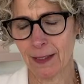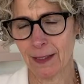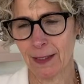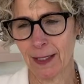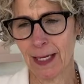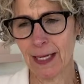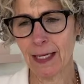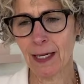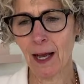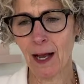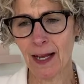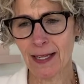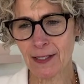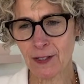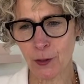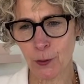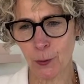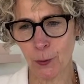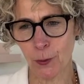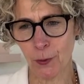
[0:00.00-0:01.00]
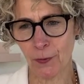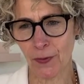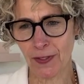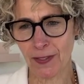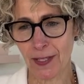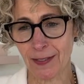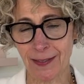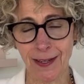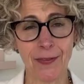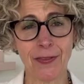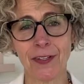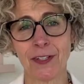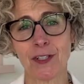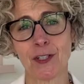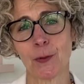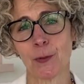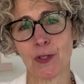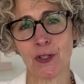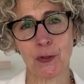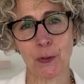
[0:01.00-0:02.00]
In high school, this has nothing to
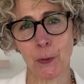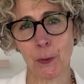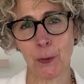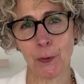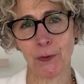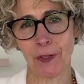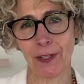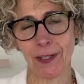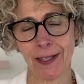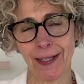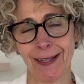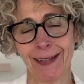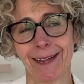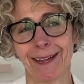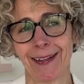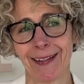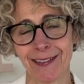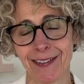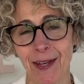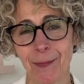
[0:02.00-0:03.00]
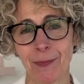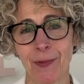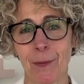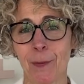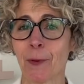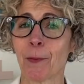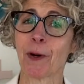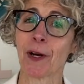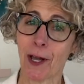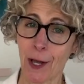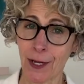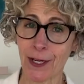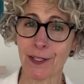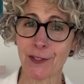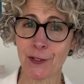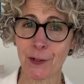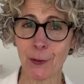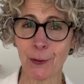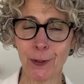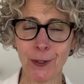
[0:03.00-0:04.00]
do with school really, except that we were cutting
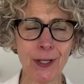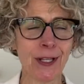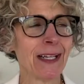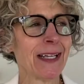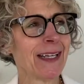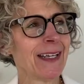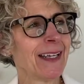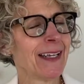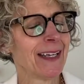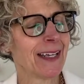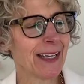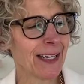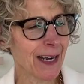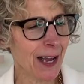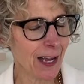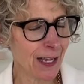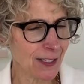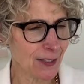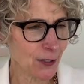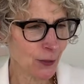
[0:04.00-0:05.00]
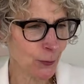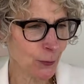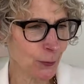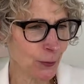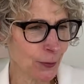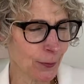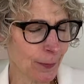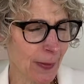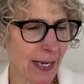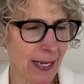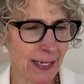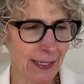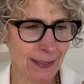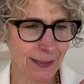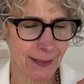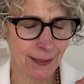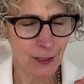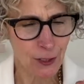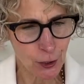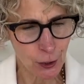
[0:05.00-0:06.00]
school. In high school, my
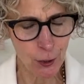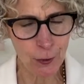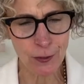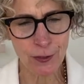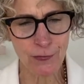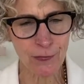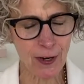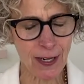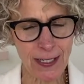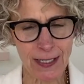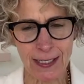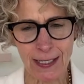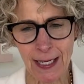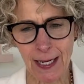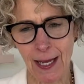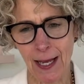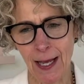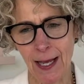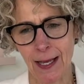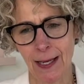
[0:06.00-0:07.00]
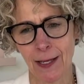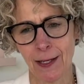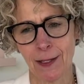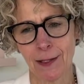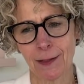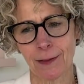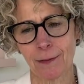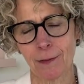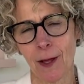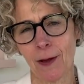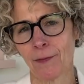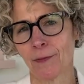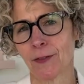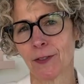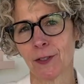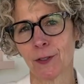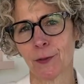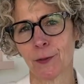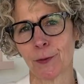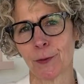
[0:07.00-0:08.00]
close friends and I
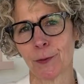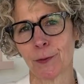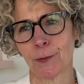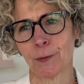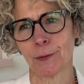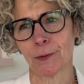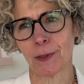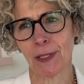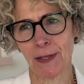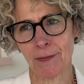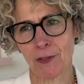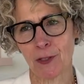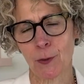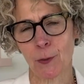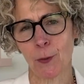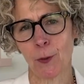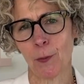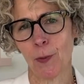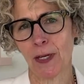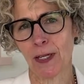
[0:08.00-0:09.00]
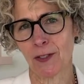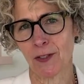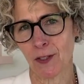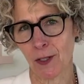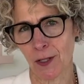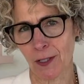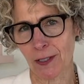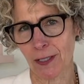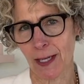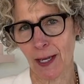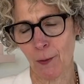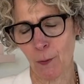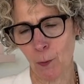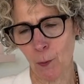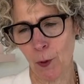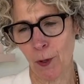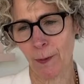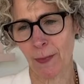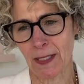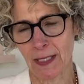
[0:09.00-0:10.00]
loved to leave school when it started to get
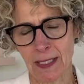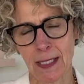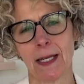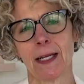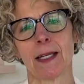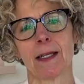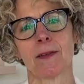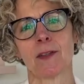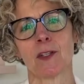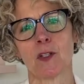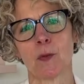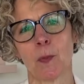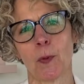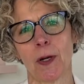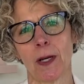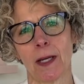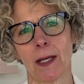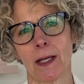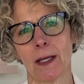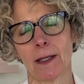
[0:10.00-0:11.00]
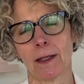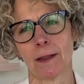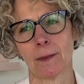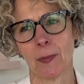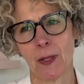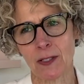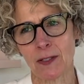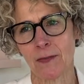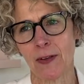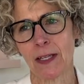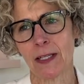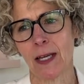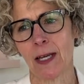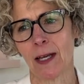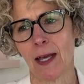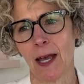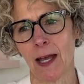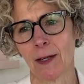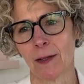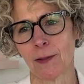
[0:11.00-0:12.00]
warm and sunny in the spring in Pennsylvania
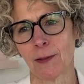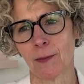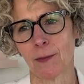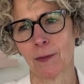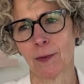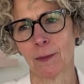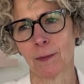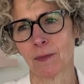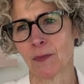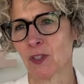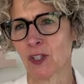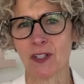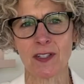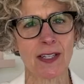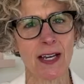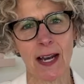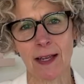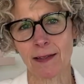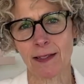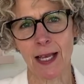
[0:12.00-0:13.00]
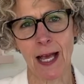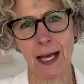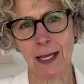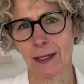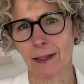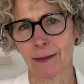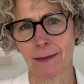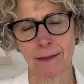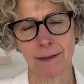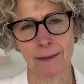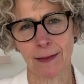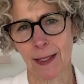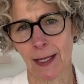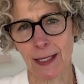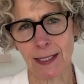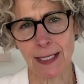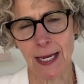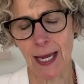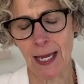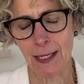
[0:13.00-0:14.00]
and just sit outside and get a
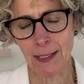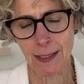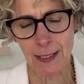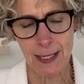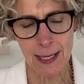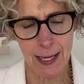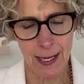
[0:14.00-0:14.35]
tan,